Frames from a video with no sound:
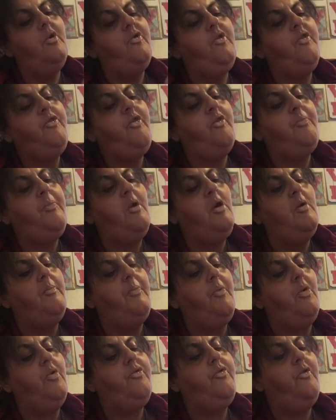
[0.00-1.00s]
this is
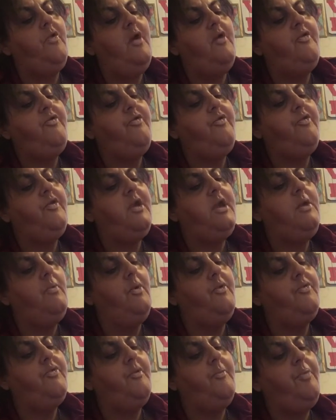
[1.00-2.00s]
purple. So let's see
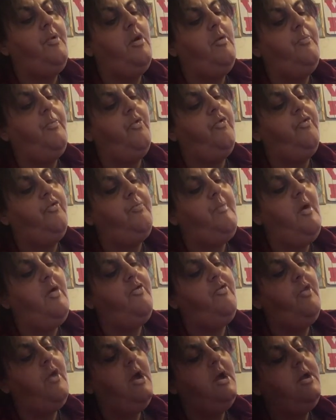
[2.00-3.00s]
what the purple
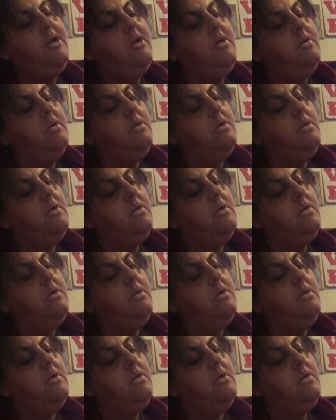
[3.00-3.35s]
smells like.